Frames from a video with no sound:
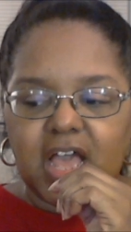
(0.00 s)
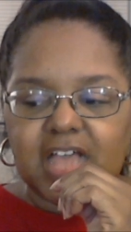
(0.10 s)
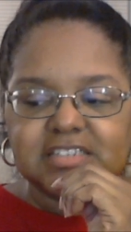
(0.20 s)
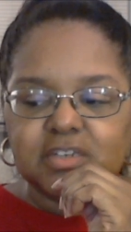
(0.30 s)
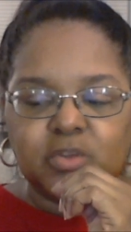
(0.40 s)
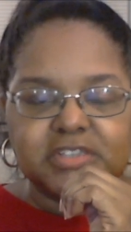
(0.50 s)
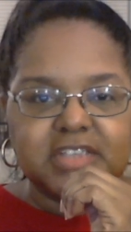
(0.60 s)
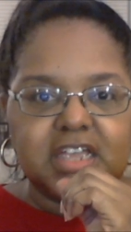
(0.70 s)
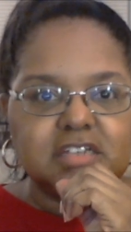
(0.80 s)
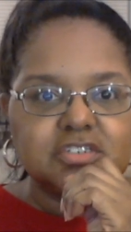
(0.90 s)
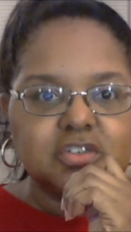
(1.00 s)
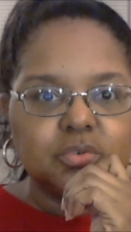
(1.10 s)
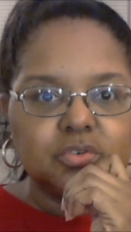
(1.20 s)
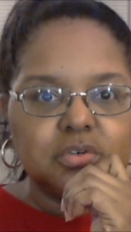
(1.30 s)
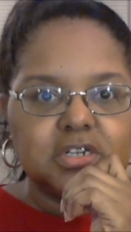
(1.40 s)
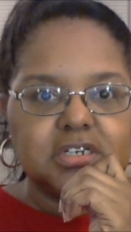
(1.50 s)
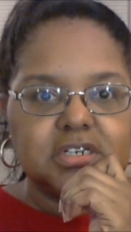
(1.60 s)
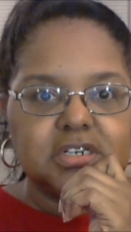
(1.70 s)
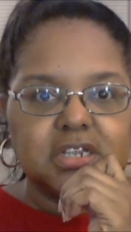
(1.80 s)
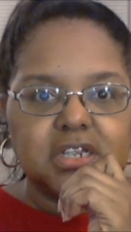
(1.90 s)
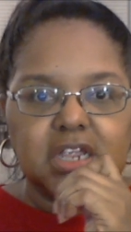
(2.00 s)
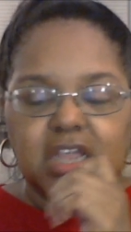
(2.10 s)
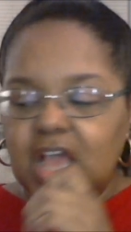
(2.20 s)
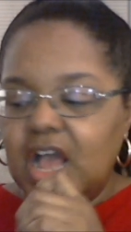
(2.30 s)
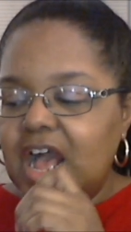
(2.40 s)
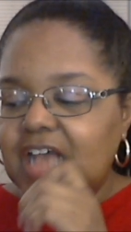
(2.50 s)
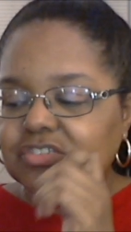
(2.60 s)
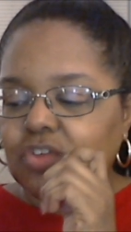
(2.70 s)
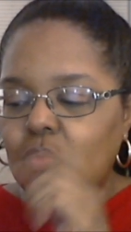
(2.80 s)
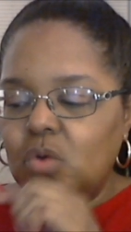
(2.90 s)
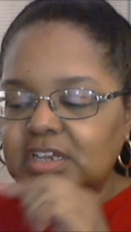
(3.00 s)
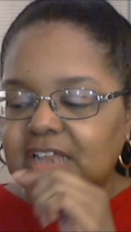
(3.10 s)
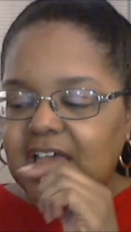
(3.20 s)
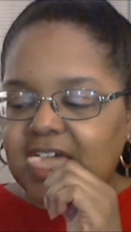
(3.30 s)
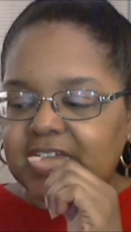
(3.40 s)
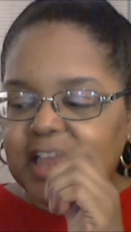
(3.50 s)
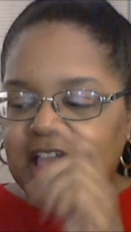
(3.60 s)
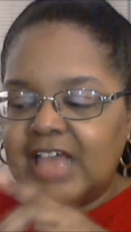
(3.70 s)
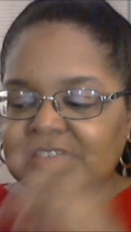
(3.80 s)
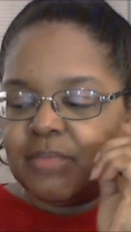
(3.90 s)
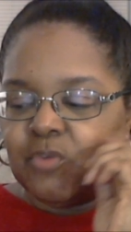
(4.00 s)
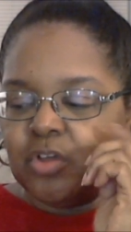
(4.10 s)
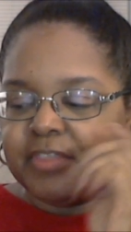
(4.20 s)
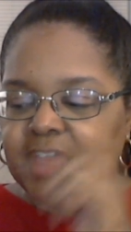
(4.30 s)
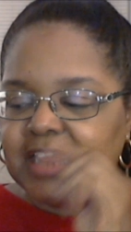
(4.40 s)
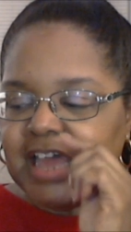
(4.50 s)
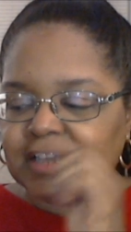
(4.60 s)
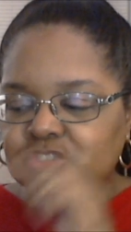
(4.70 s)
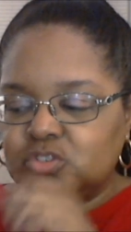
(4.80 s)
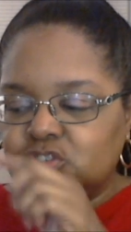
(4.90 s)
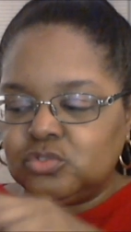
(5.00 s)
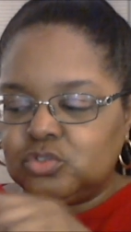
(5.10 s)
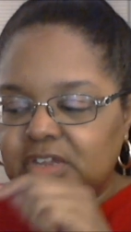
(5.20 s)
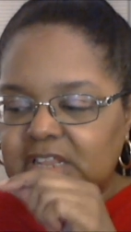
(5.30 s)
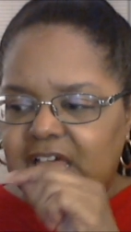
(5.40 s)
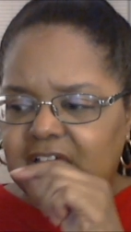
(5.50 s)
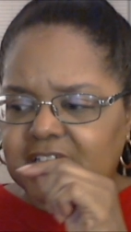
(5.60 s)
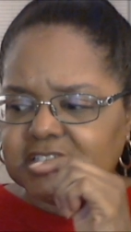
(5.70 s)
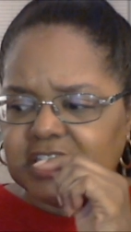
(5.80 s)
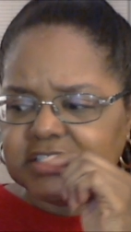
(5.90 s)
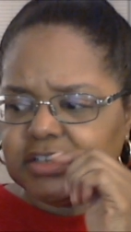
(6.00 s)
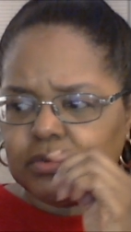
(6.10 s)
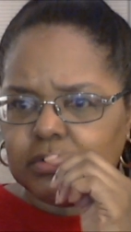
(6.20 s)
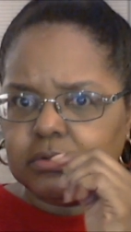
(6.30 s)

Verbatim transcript: I said, what the hell is going on? I saw one line. As I'm on that line, I saw two, three lines. I said,